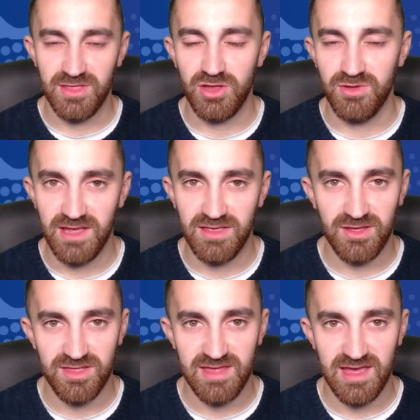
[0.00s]
you need to
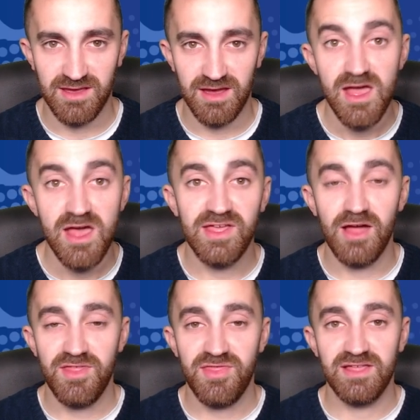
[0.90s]
consider. The
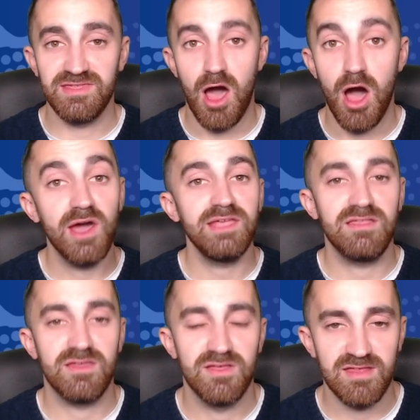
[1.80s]
other thing that I need
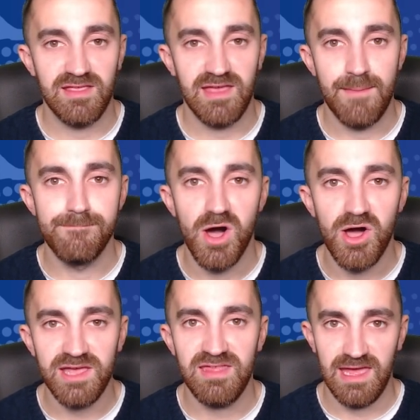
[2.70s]
to consider in
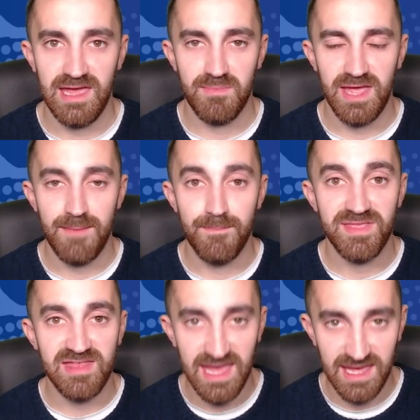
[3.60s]
my team in
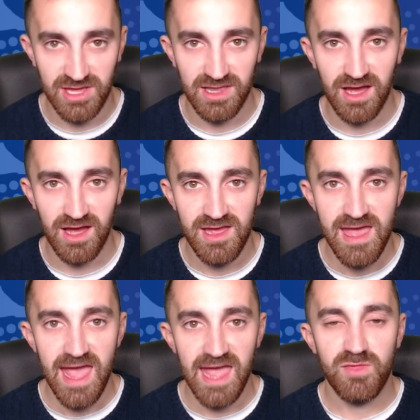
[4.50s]
particular
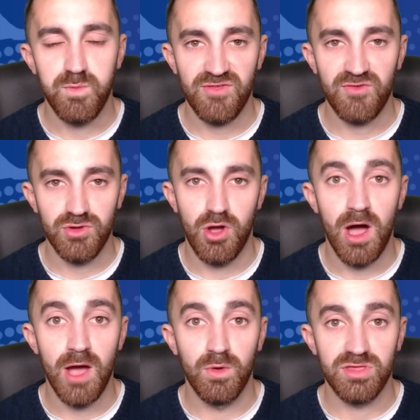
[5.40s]
is whether or not
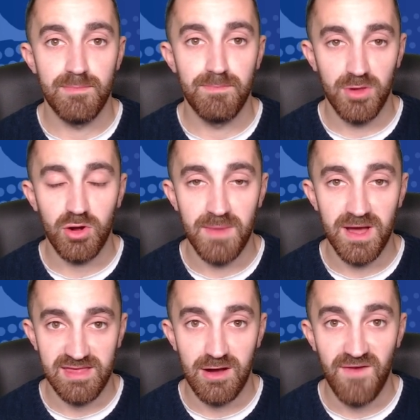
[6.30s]
I want to block
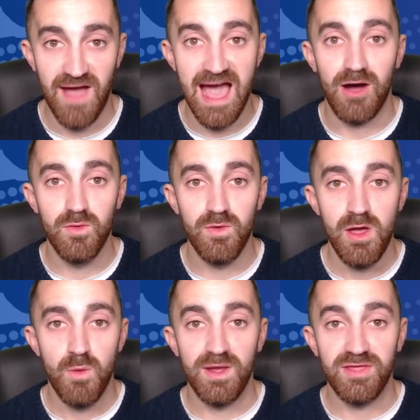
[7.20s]
myself out
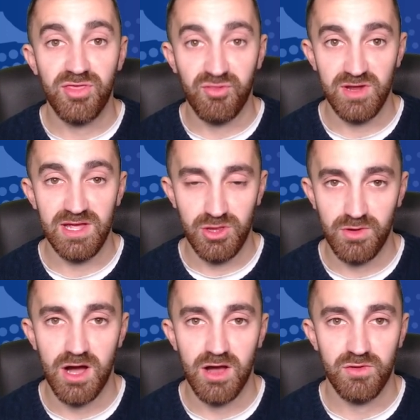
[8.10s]
with 3
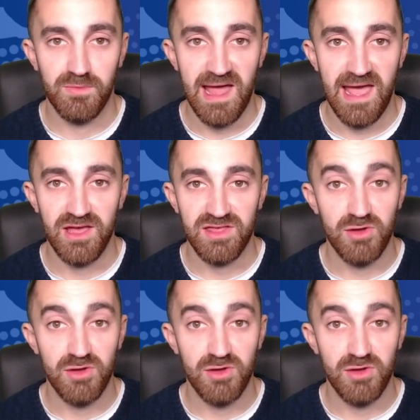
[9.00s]
Newcastle players.